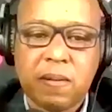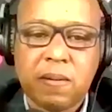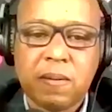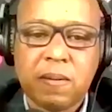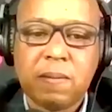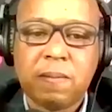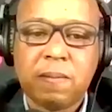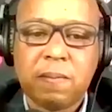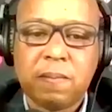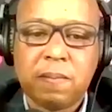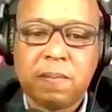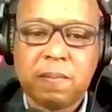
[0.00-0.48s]

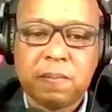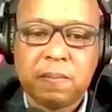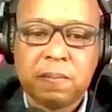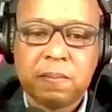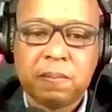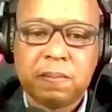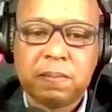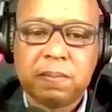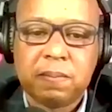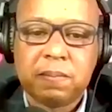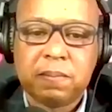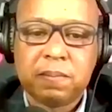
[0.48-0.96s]
I was
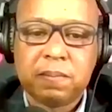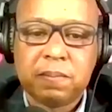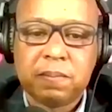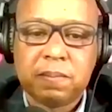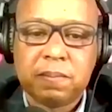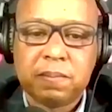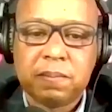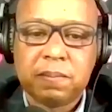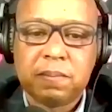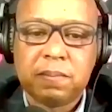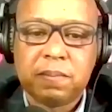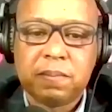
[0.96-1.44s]

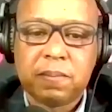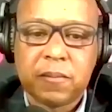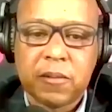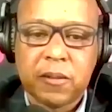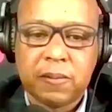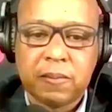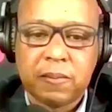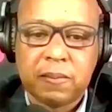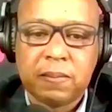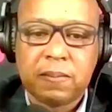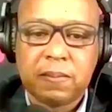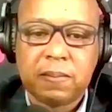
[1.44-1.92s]
asymptomatic,
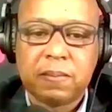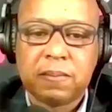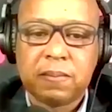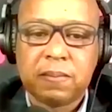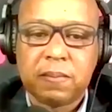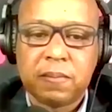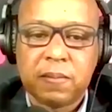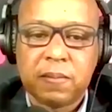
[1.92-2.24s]
technically